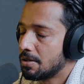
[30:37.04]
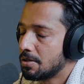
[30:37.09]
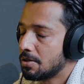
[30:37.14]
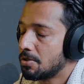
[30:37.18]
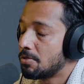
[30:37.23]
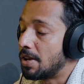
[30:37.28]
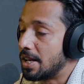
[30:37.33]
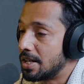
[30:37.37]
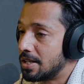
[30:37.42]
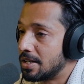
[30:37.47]

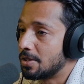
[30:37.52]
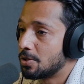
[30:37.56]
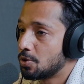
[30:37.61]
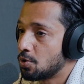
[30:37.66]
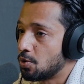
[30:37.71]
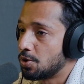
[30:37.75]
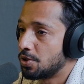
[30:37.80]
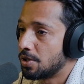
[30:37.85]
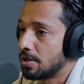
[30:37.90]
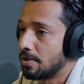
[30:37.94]
creating
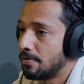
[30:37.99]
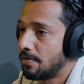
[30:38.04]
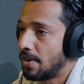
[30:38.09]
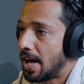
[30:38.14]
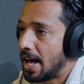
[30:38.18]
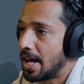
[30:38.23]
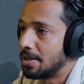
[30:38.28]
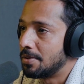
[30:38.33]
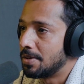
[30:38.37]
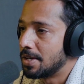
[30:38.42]
social
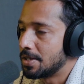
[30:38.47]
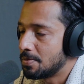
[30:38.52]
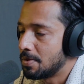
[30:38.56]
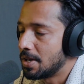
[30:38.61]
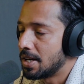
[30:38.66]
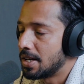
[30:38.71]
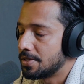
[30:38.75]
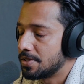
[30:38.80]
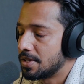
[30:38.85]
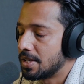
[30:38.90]
value as
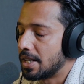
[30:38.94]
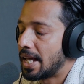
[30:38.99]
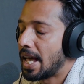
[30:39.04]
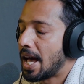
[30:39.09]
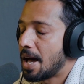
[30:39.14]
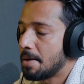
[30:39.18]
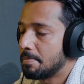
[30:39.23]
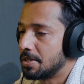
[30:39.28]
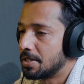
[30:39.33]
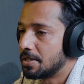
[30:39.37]
well as the
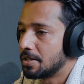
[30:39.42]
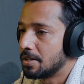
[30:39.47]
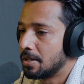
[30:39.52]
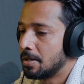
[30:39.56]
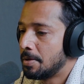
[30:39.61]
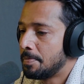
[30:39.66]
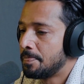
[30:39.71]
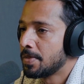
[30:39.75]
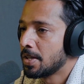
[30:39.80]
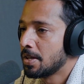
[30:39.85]

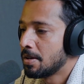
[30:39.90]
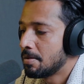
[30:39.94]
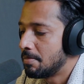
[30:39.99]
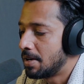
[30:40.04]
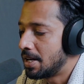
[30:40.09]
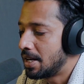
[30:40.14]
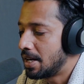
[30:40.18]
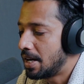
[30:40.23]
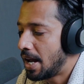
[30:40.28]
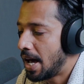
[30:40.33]
capital.
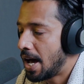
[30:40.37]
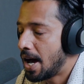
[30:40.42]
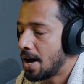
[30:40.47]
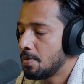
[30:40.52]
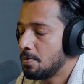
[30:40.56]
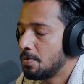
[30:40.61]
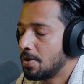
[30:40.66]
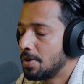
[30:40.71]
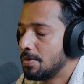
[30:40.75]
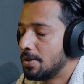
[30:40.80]
But now
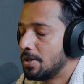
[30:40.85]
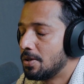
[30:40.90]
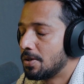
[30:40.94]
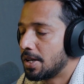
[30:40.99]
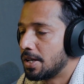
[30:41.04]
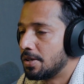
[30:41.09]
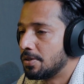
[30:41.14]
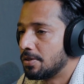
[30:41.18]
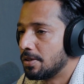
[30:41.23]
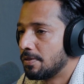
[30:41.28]
when we
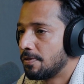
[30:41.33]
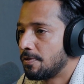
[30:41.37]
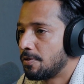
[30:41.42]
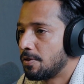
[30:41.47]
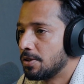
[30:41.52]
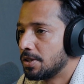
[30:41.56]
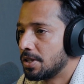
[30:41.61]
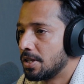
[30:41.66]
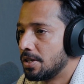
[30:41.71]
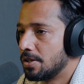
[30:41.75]
look into the
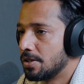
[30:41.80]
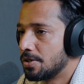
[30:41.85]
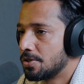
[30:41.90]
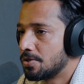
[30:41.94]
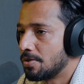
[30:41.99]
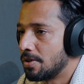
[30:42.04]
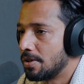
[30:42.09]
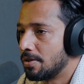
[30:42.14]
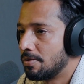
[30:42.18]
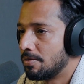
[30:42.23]
fourth
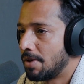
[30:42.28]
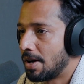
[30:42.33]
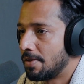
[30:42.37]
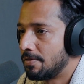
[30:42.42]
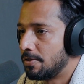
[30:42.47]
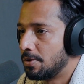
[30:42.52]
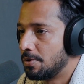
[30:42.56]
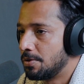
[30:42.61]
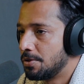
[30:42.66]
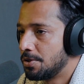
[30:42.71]
Industrial
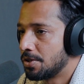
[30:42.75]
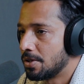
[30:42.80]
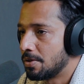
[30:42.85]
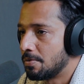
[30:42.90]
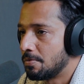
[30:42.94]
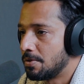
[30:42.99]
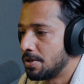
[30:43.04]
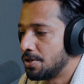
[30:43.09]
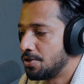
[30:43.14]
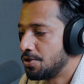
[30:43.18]

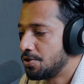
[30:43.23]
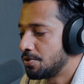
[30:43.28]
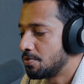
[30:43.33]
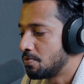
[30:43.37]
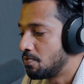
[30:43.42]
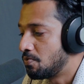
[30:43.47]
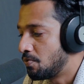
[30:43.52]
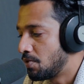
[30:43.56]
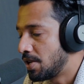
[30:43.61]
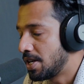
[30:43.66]
Revolution, which
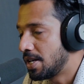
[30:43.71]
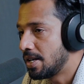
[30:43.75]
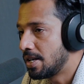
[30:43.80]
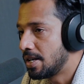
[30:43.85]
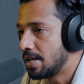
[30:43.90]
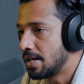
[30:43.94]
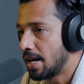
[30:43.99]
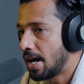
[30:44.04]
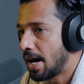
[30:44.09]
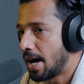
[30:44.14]

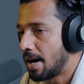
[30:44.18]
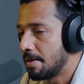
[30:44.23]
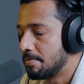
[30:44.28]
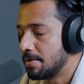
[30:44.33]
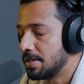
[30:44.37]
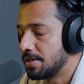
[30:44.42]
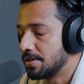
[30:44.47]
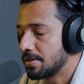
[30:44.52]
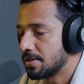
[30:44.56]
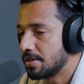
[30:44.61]
we have
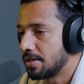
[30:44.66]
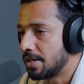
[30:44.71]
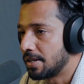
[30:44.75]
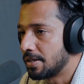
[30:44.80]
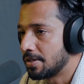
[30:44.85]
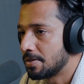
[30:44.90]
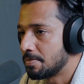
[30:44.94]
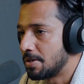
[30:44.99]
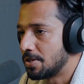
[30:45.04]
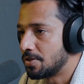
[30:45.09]
been seeing,
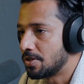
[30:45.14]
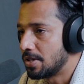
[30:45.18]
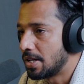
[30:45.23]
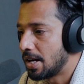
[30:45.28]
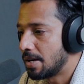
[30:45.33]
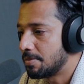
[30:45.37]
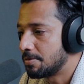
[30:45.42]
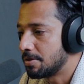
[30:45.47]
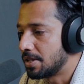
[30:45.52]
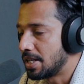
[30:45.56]
especially
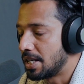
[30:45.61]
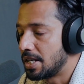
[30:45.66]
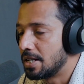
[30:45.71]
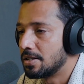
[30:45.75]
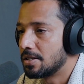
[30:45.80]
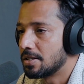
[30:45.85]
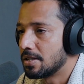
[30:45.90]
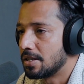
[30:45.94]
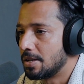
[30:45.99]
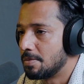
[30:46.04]
after the
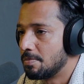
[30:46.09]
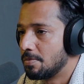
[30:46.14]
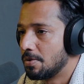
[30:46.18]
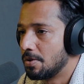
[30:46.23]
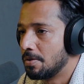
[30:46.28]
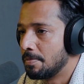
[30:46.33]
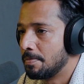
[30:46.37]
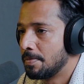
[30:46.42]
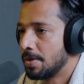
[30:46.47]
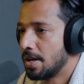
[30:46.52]
internet
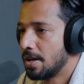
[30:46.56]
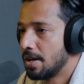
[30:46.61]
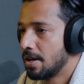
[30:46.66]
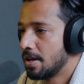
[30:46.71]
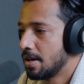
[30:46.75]
boom,